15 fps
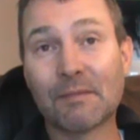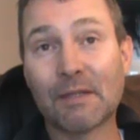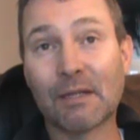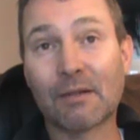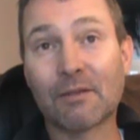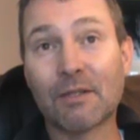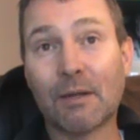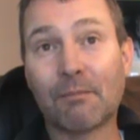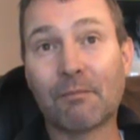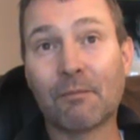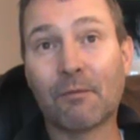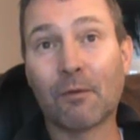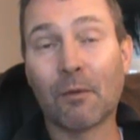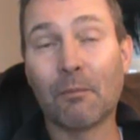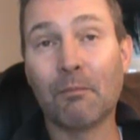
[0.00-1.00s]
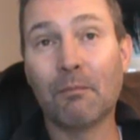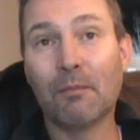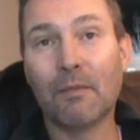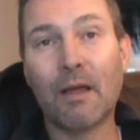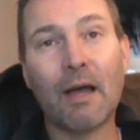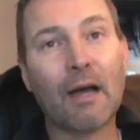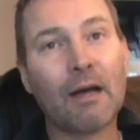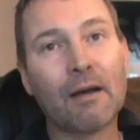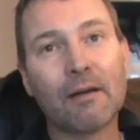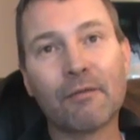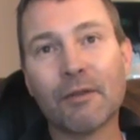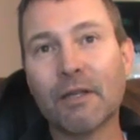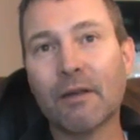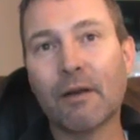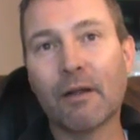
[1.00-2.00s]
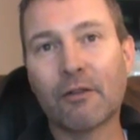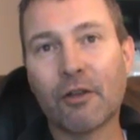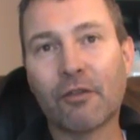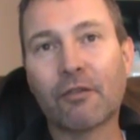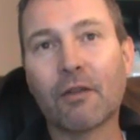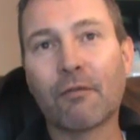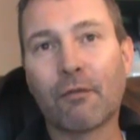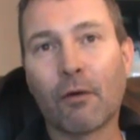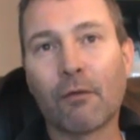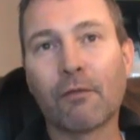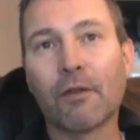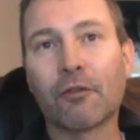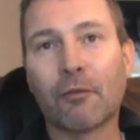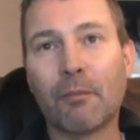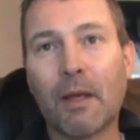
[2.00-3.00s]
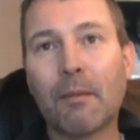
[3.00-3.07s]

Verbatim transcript: except for now adjusting for inflation.